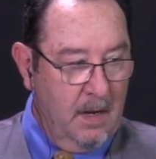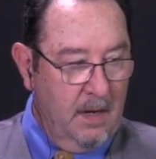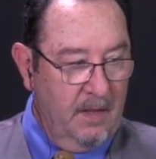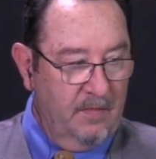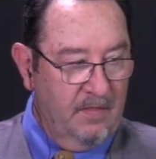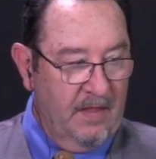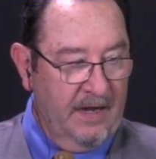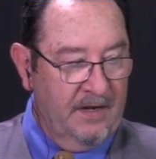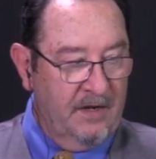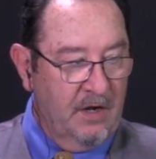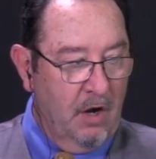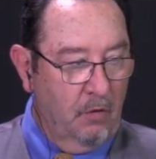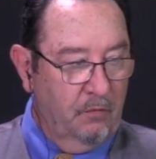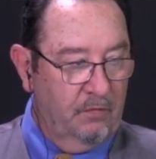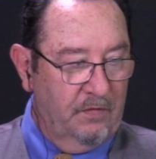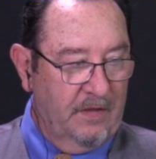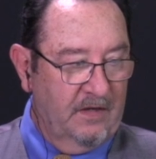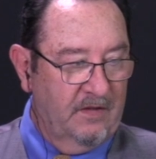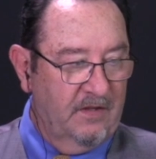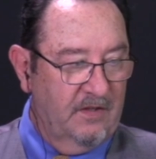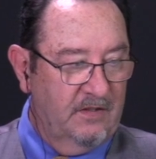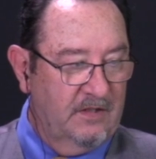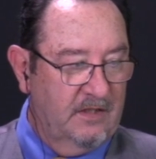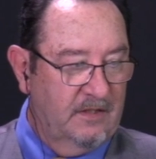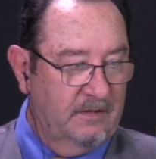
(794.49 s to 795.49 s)
They note
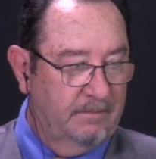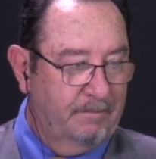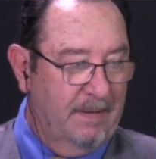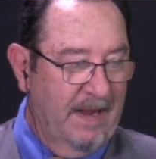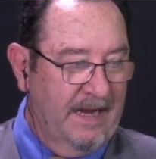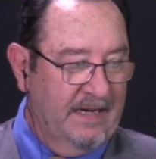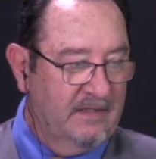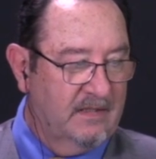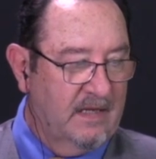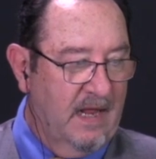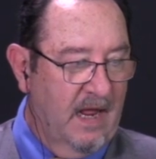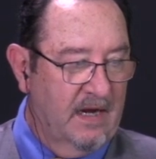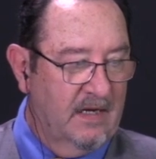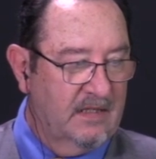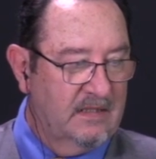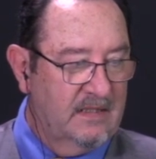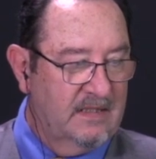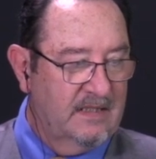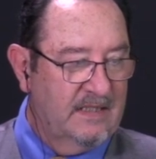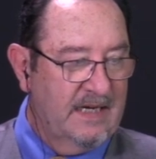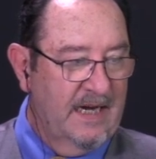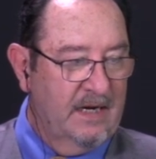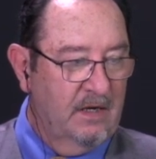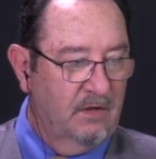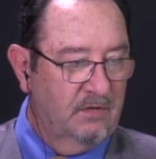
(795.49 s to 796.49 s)
that this is based on a
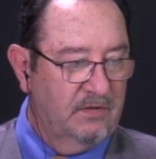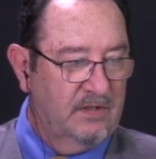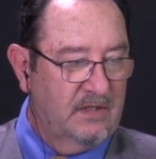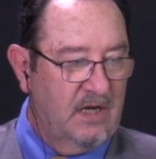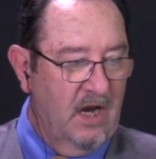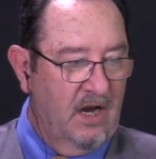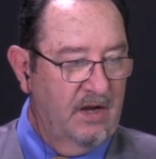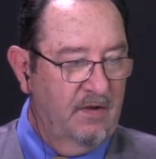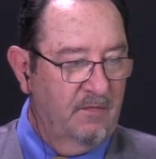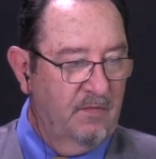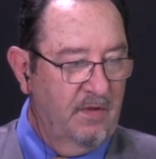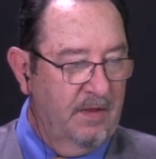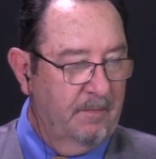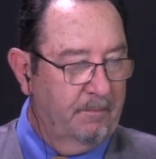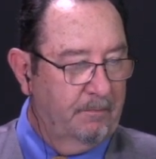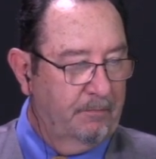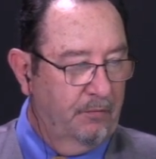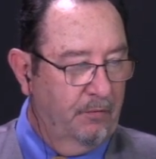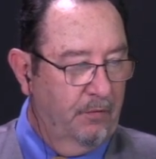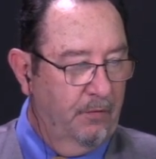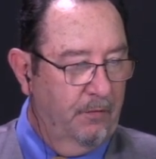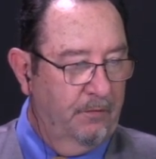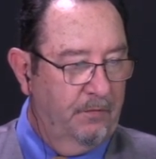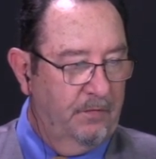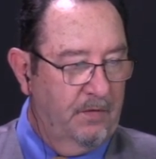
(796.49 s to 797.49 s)
single study with
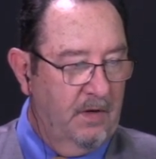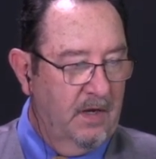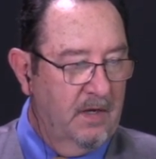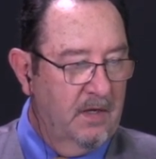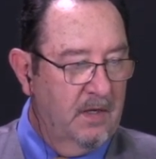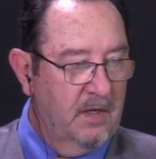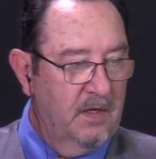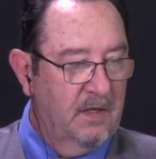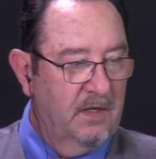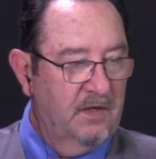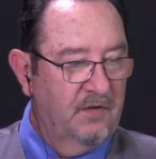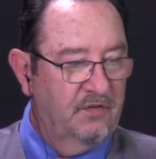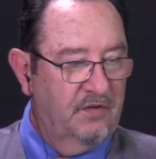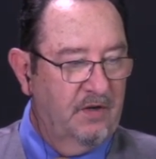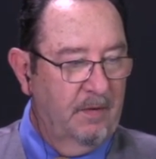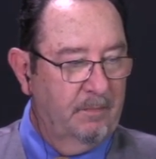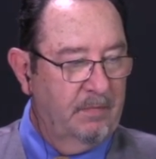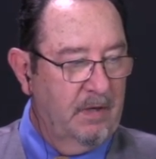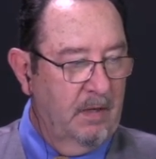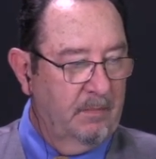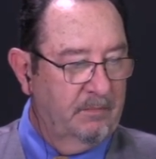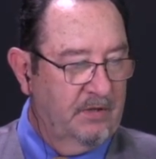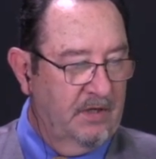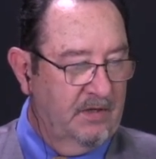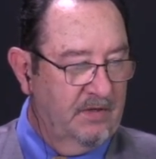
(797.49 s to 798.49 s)
improved
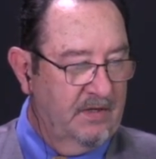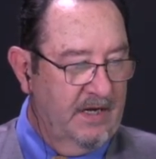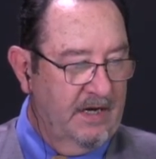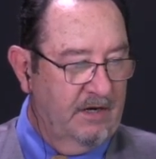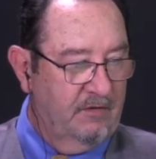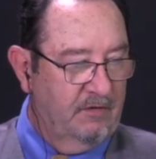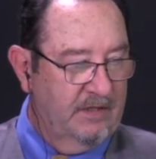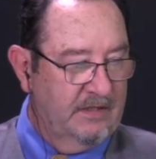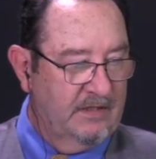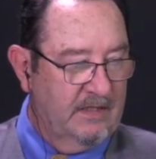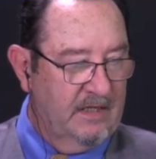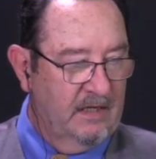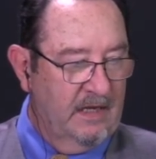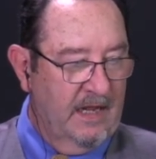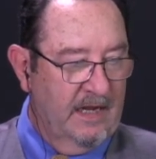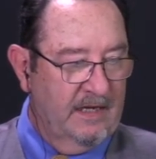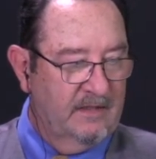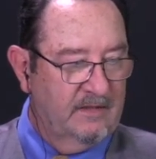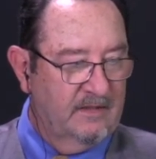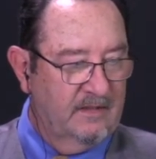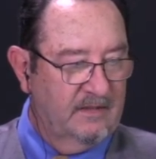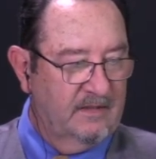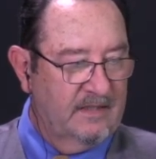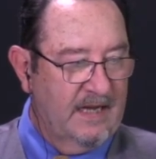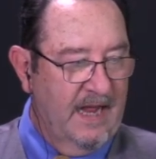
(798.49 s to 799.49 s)
Symptoms and decreasing
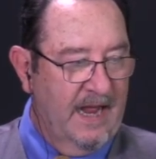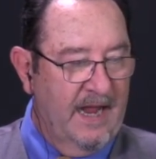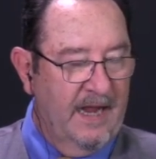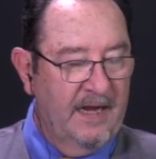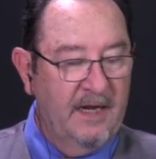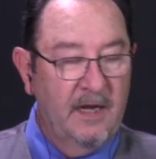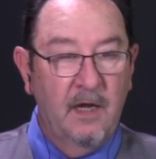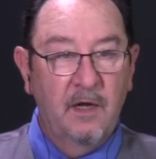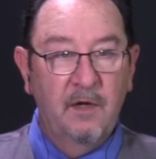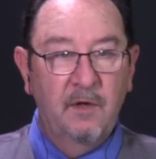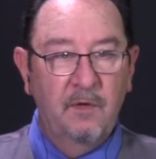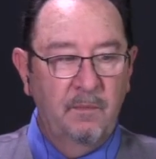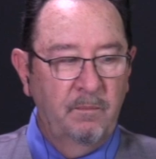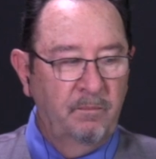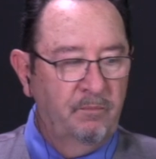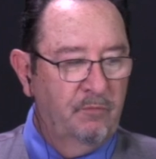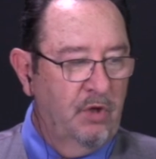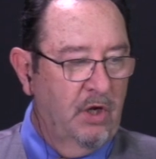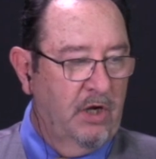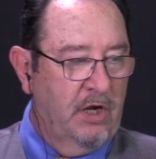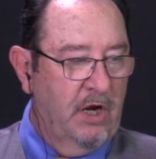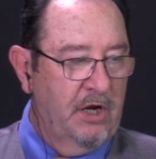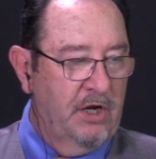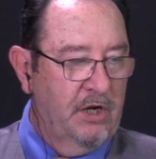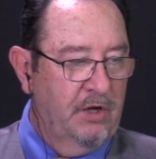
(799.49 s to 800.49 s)
lengths of stay.
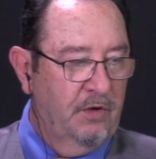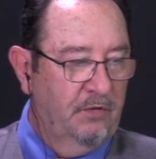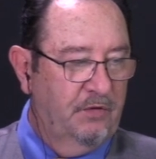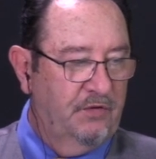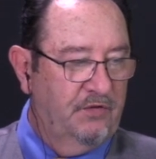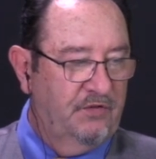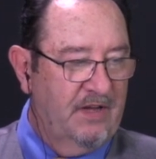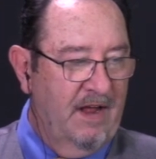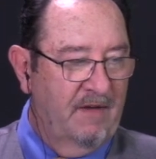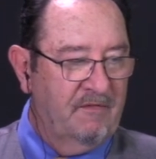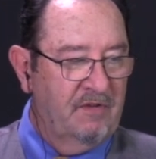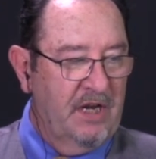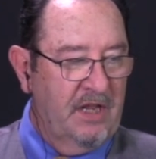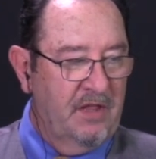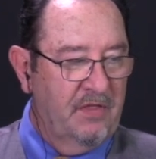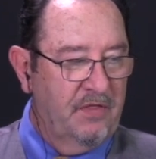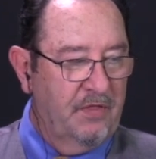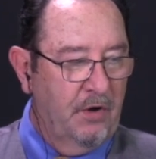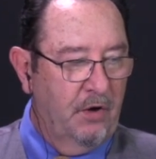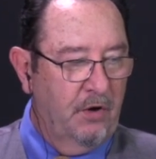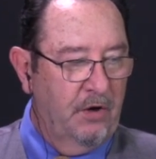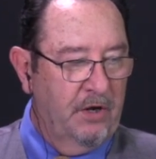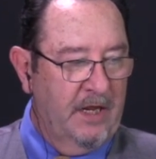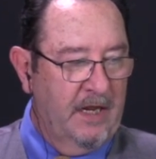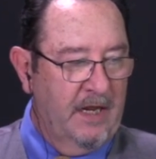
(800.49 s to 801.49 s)
You're going to use 70
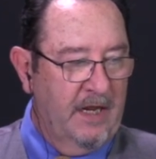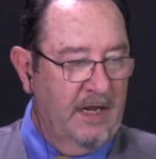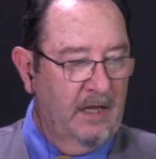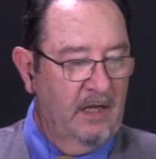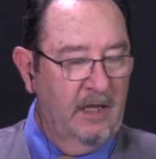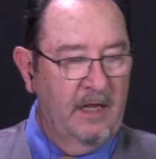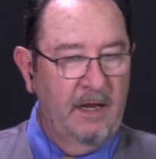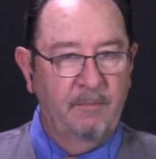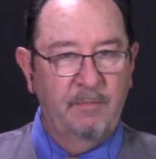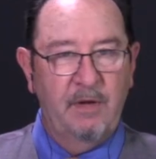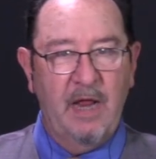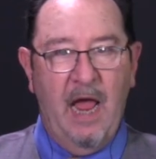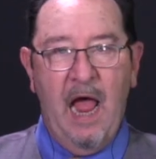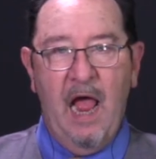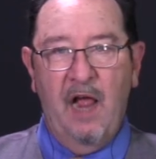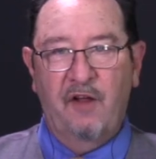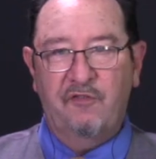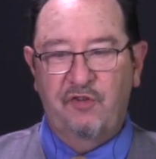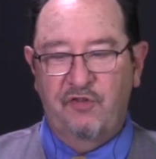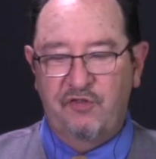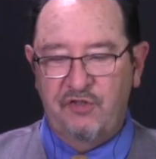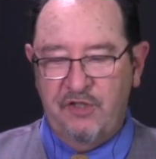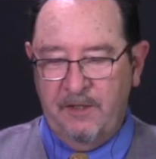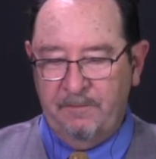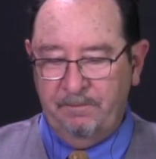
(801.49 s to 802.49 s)
30 helium to
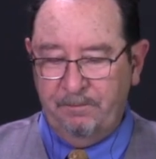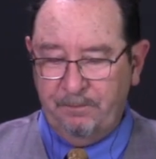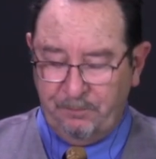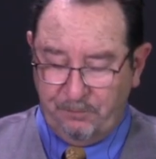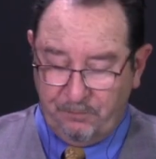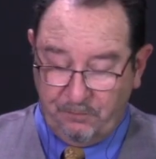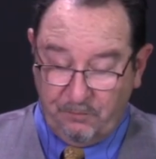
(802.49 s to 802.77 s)
oxygen.